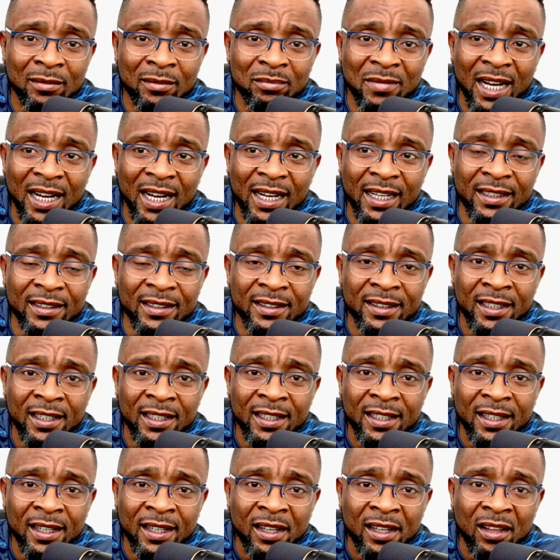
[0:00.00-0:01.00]
man
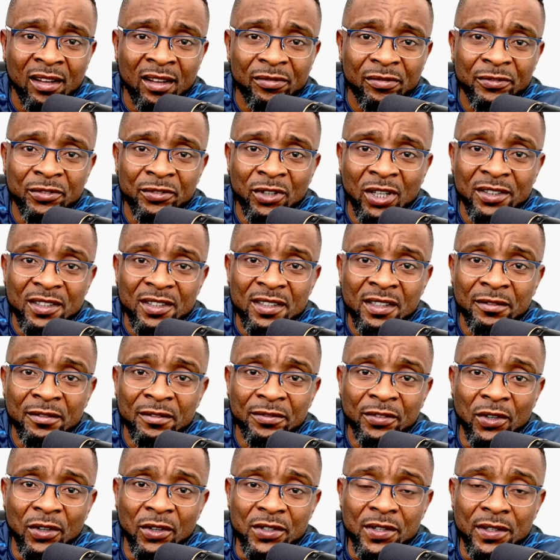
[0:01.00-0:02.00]
fronting
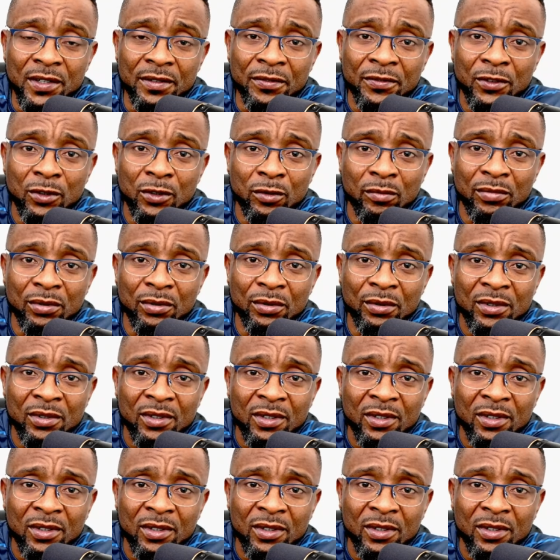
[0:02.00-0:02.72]
for Tifnumbu,